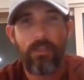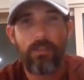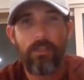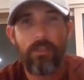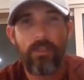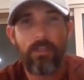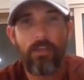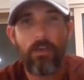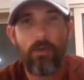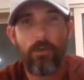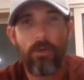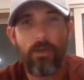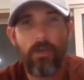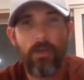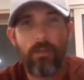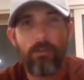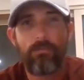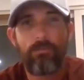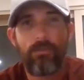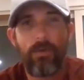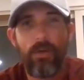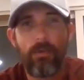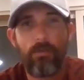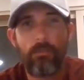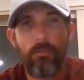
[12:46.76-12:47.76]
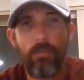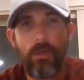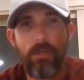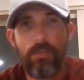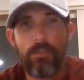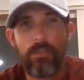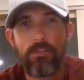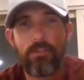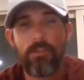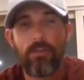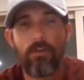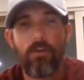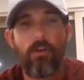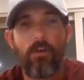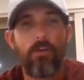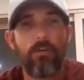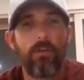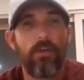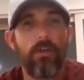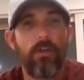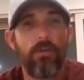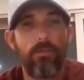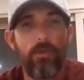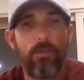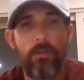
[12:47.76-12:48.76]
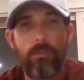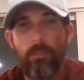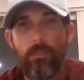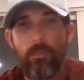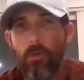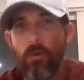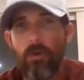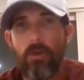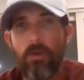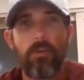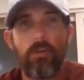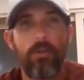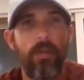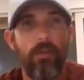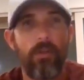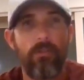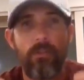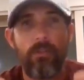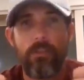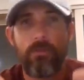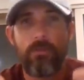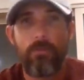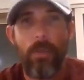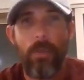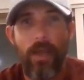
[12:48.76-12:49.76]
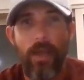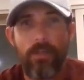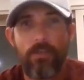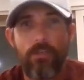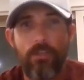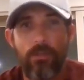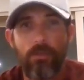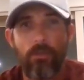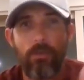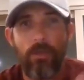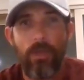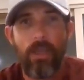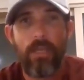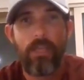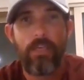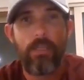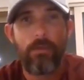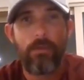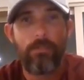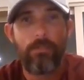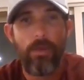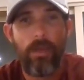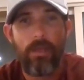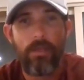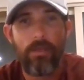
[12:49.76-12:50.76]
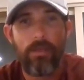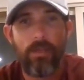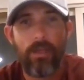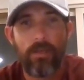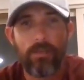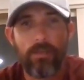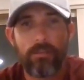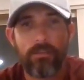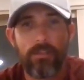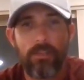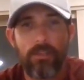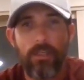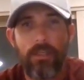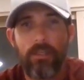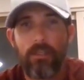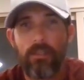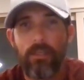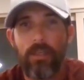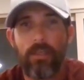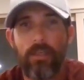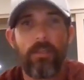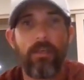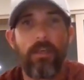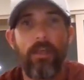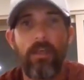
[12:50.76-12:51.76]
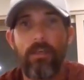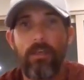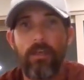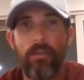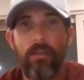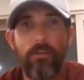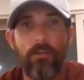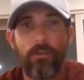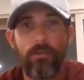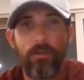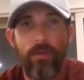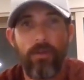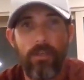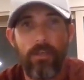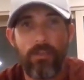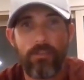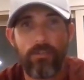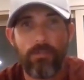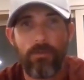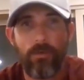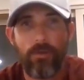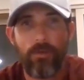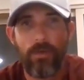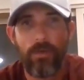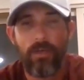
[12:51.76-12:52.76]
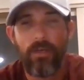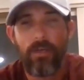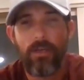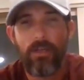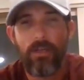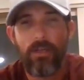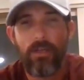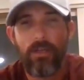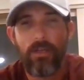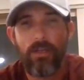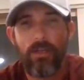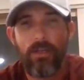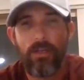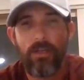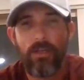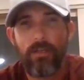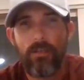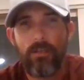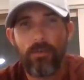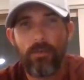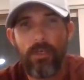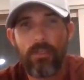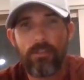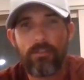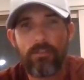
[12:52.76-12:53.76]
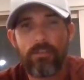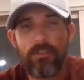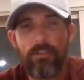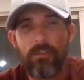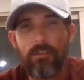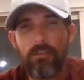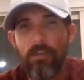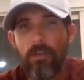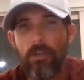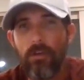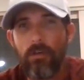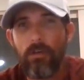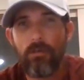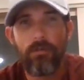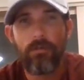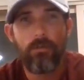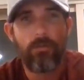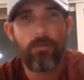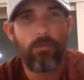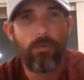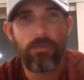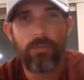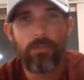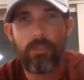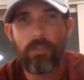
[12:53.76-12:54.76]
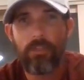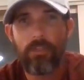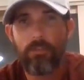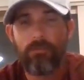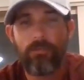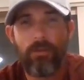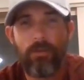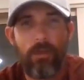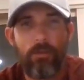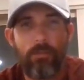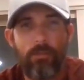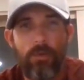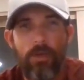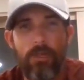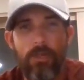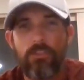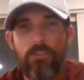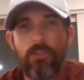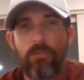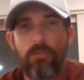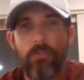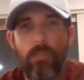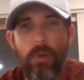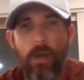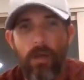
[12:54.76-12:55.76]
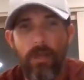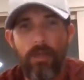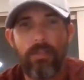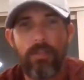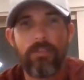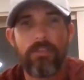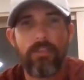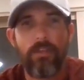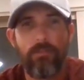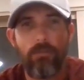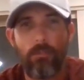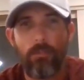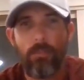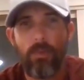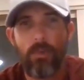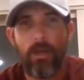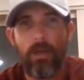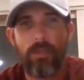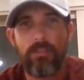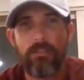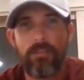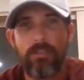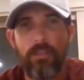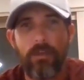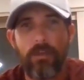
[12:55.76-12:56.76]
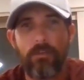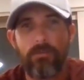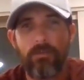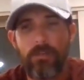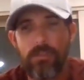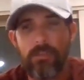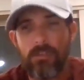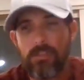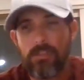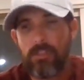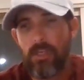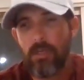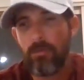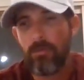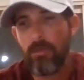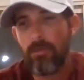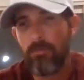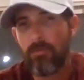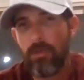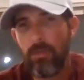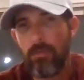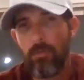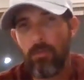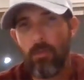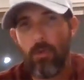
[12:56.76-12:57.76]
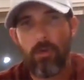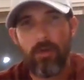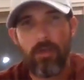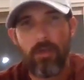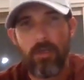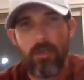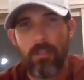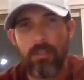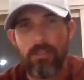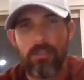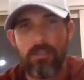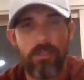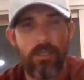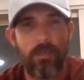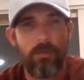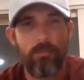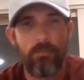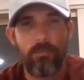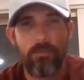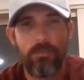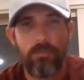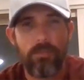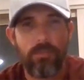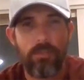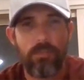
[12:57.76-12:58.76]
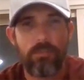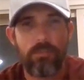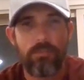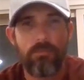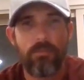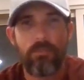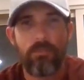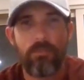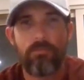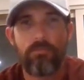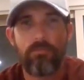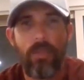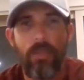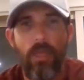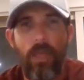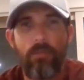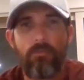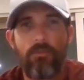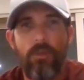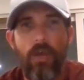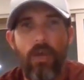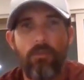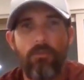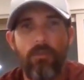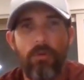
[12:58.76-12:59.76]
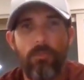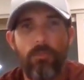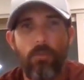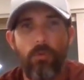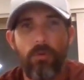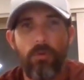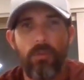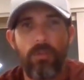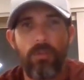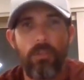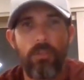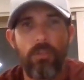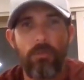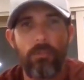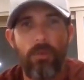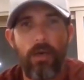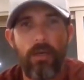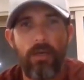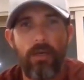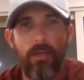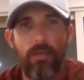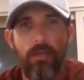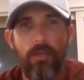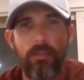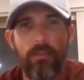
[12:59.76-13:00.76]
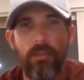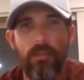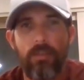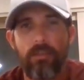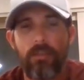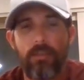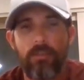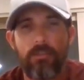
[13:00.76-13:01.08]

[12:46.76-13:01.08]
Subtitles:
And they go, in 5 months, they're all going to report, and you're going to have this magical 80 Paydex, like an 800 credit score. Well, next thing you know, within the 5 months, you're buying stuff and buying stuff. Some have reported, and some just have not reported that you bought anything.